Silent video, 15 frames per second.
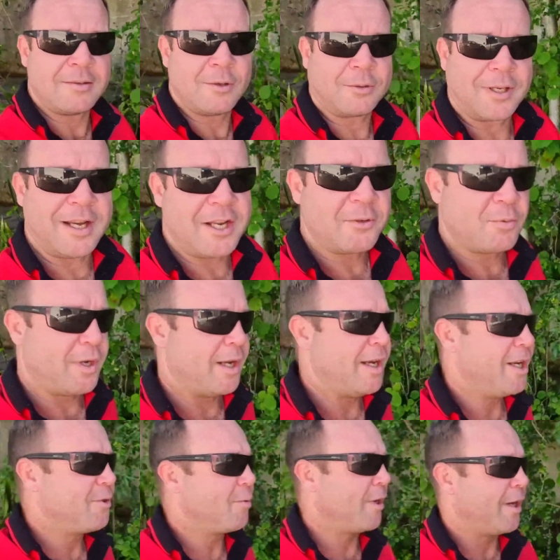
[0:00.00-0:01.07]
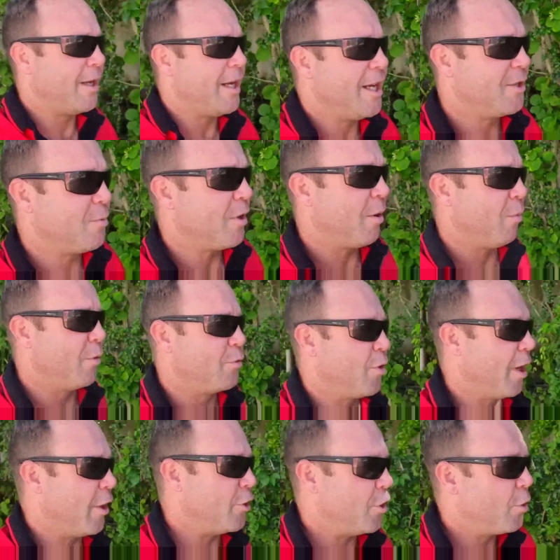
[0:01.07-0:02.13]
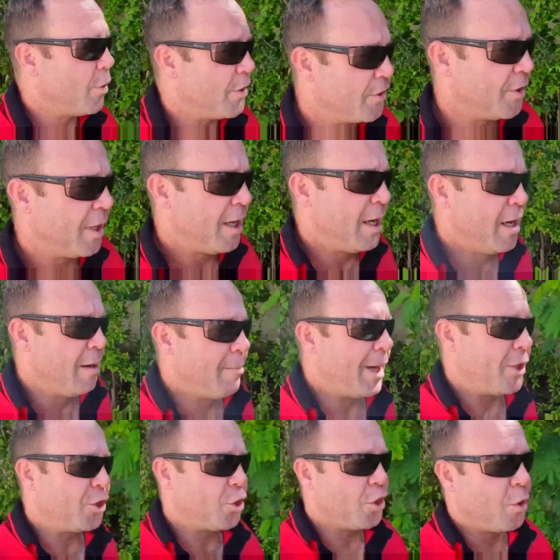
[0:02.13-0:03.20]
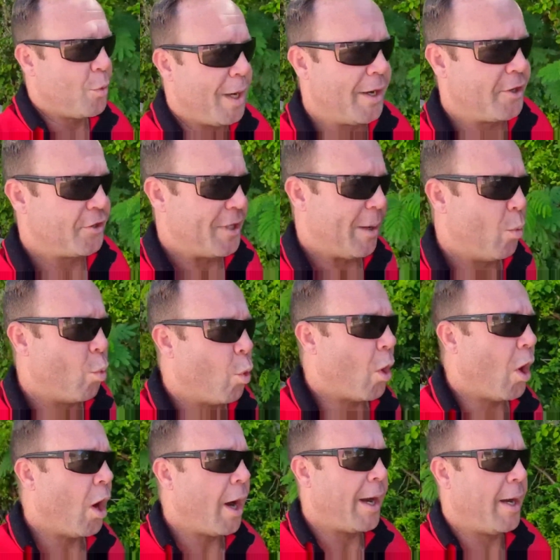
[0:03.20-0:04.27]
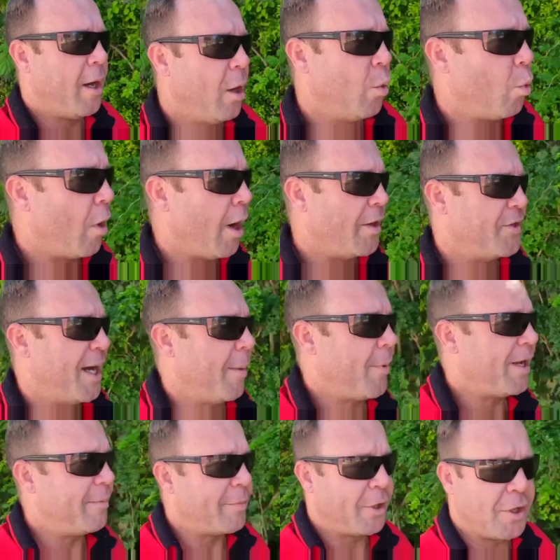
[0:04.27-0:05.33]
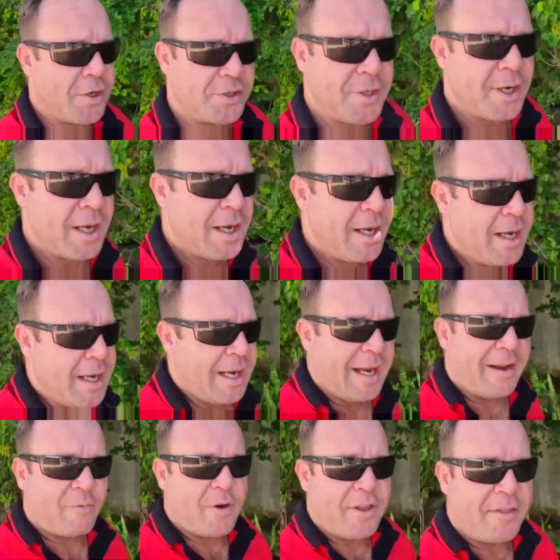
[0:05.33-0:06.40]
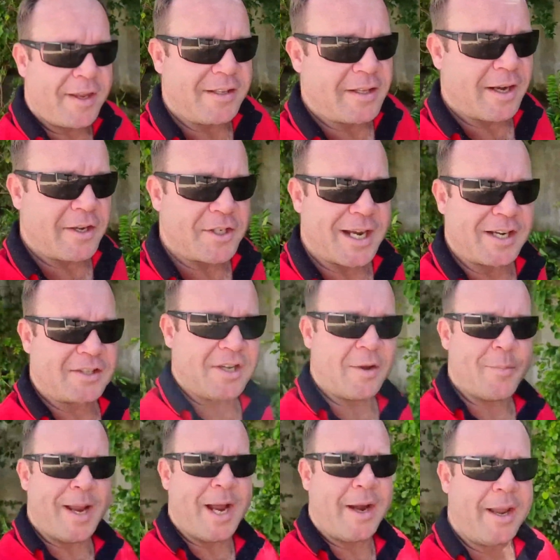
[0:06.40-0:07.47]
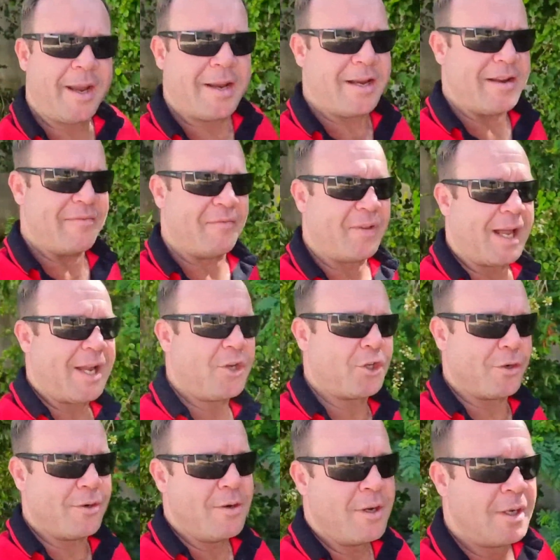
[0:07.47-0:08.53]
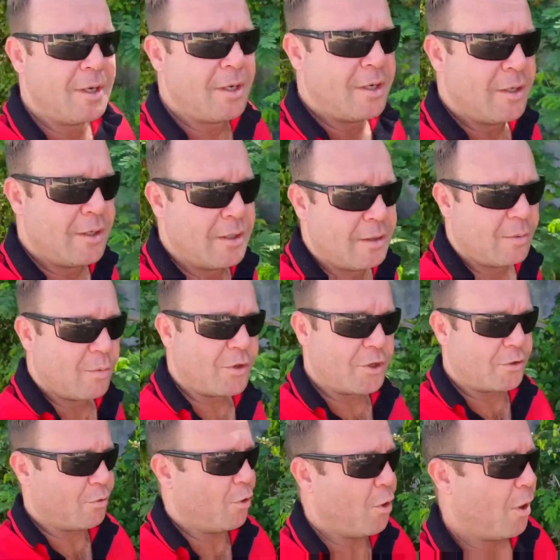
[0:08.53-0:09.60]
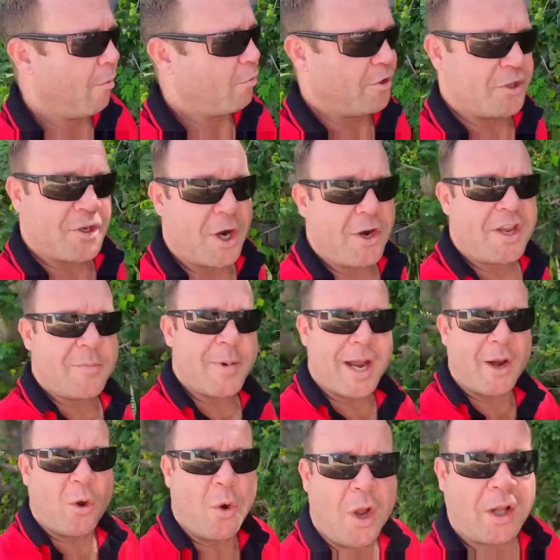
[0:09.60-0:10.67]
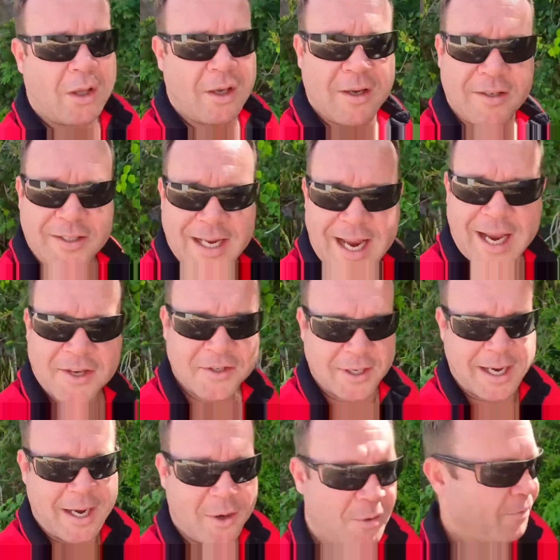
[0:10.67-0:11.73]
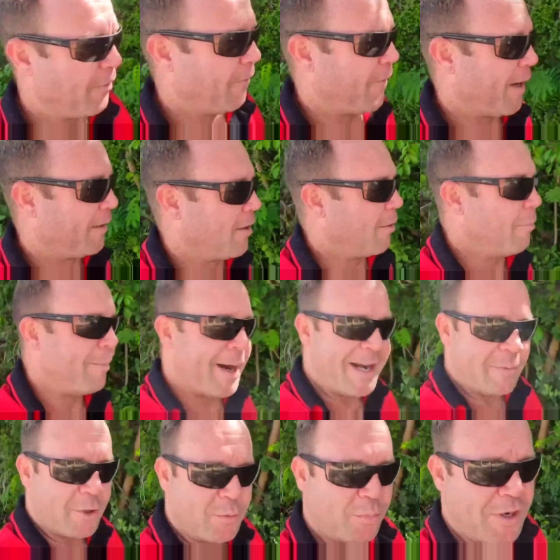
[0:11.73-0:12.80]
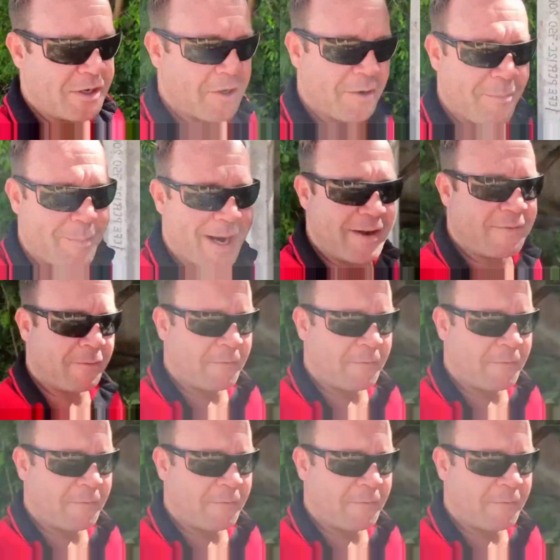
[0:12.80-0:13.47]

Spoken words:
Look, it is what it is. What I'm trying to do is make sure that we understand why it's happening, because if we think that it's actually about inflation, which is only about oil and gas and the fact that money was printed and made